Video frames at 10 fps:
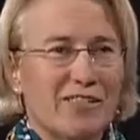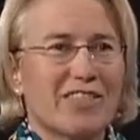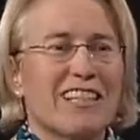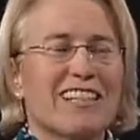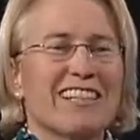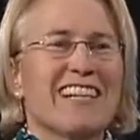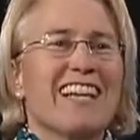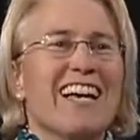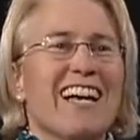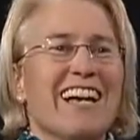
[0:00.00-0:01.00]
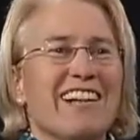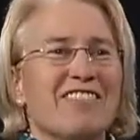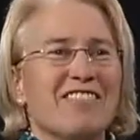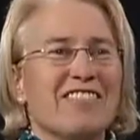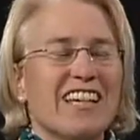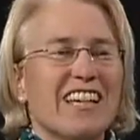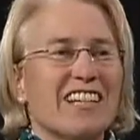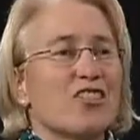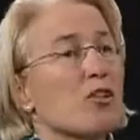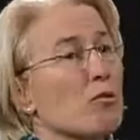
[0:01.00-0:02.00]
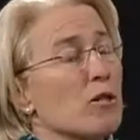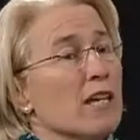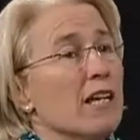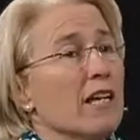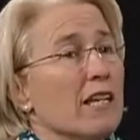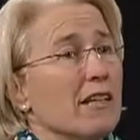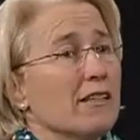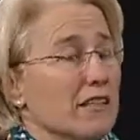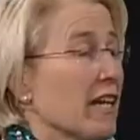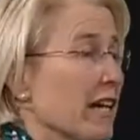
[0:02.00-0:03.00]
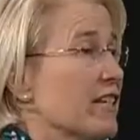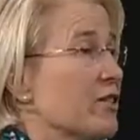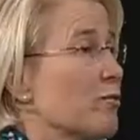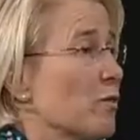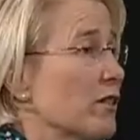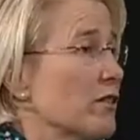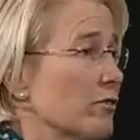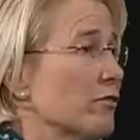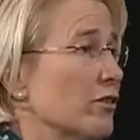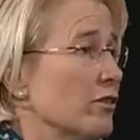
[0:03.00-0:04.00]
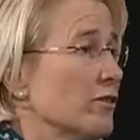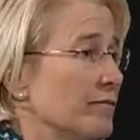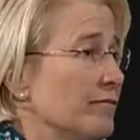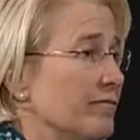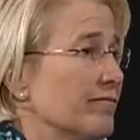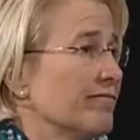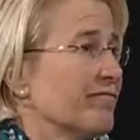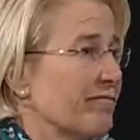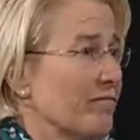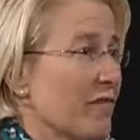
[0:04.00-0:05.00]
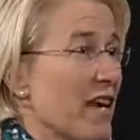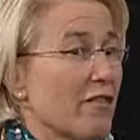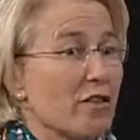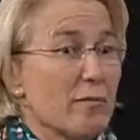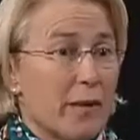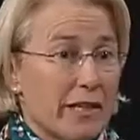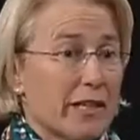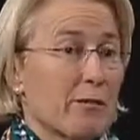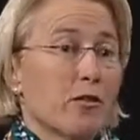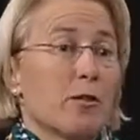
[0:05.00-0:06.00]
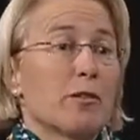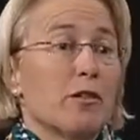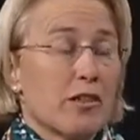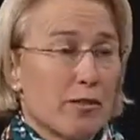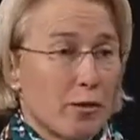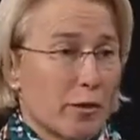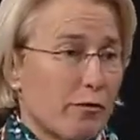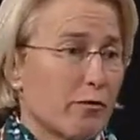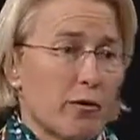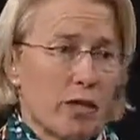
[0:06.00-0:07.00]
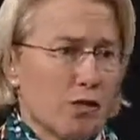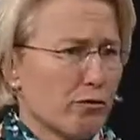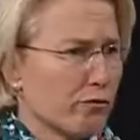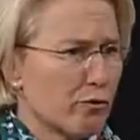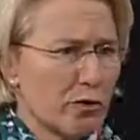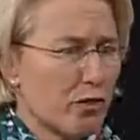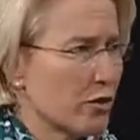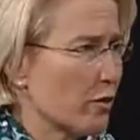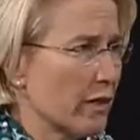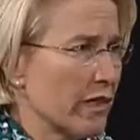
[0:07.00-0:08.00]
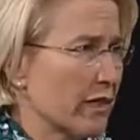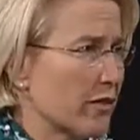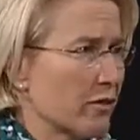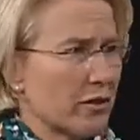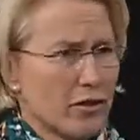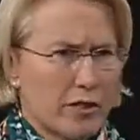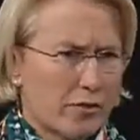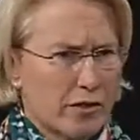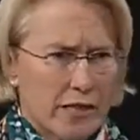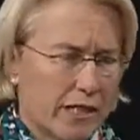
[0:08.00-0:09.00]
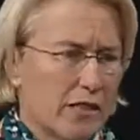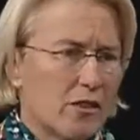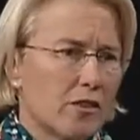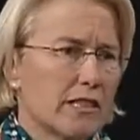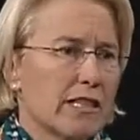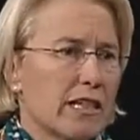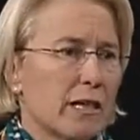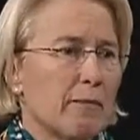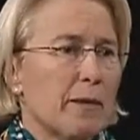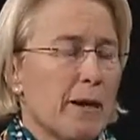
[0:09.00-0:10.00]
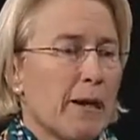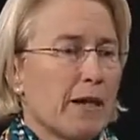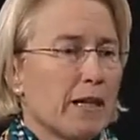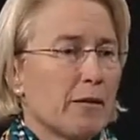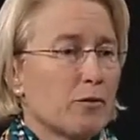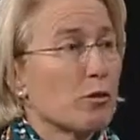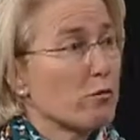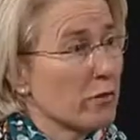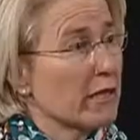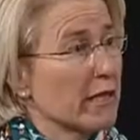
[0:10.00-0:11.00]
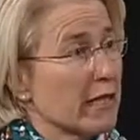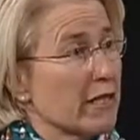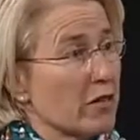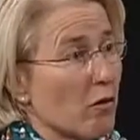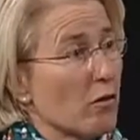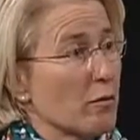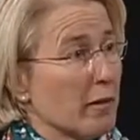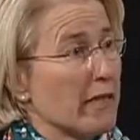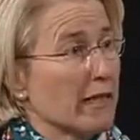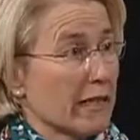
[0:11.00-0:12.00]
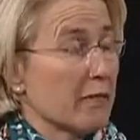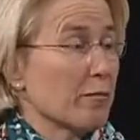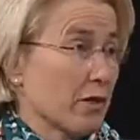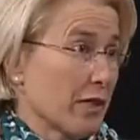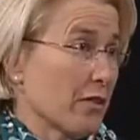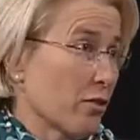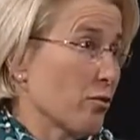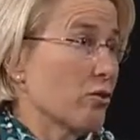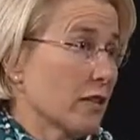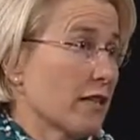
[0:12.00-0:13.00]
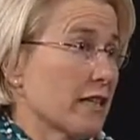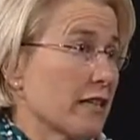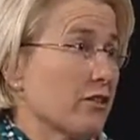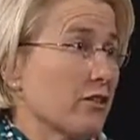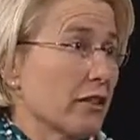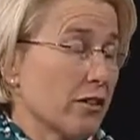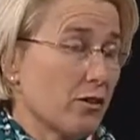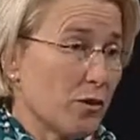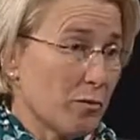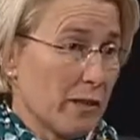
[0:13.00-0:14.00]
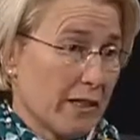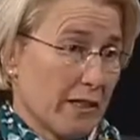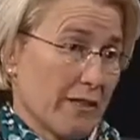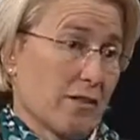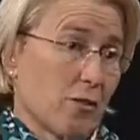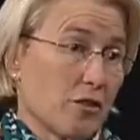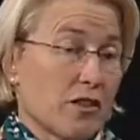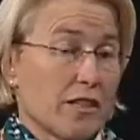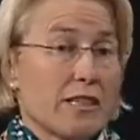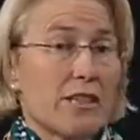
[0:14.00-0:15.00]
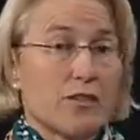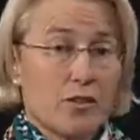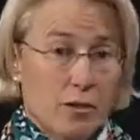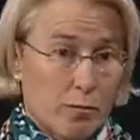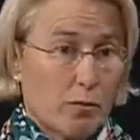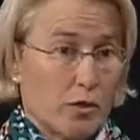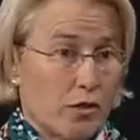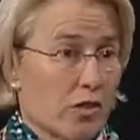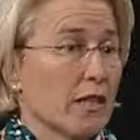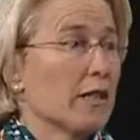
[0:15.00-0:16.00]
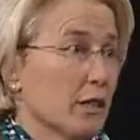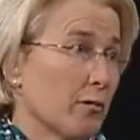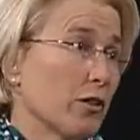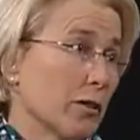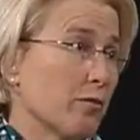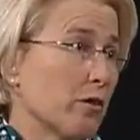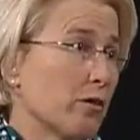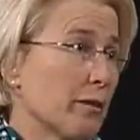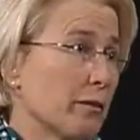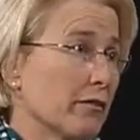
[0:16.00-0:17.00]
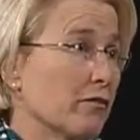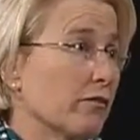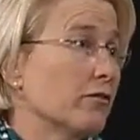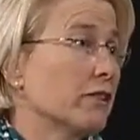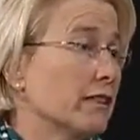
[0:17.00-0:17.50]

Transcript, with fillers: those guys. Um, and so, yeah, it's a wonderful community. Everybody contributes. Every the, lots of food is donated, so there's stuff to eat all the time. Um, so it really is all the money that comes in goes to the center, and all the money that goes to the center supports community programming for free